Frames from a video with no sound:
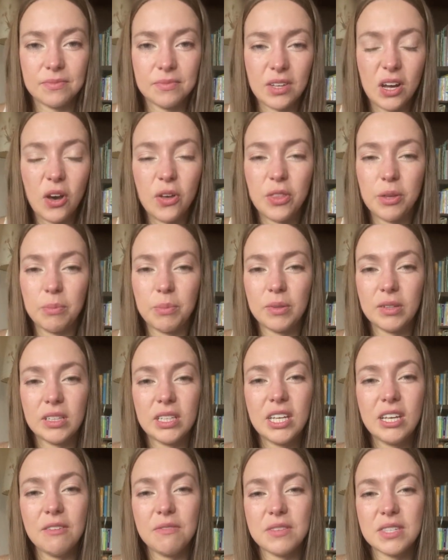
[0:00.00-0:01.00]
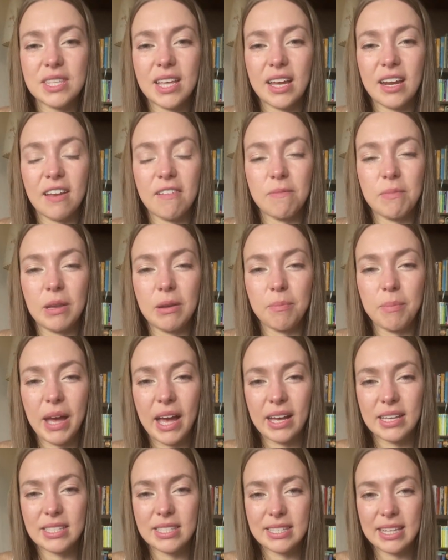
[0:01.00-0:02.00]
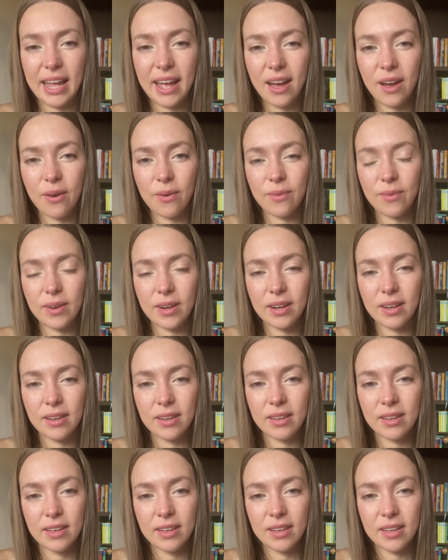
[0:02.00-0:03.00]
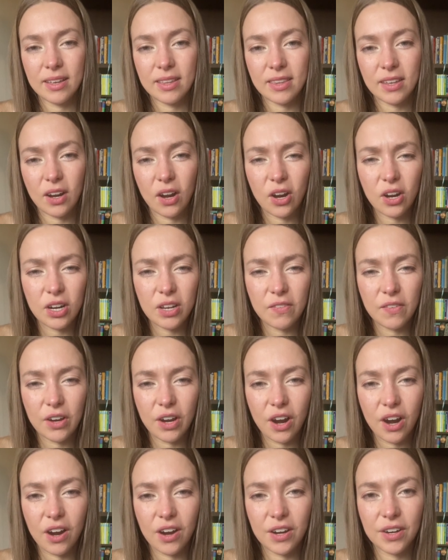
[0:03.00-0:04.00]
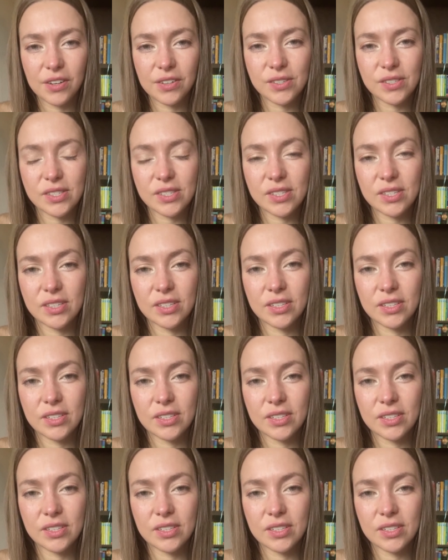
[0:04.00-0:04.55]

all the beliefs that have been passed down that aren't even ours,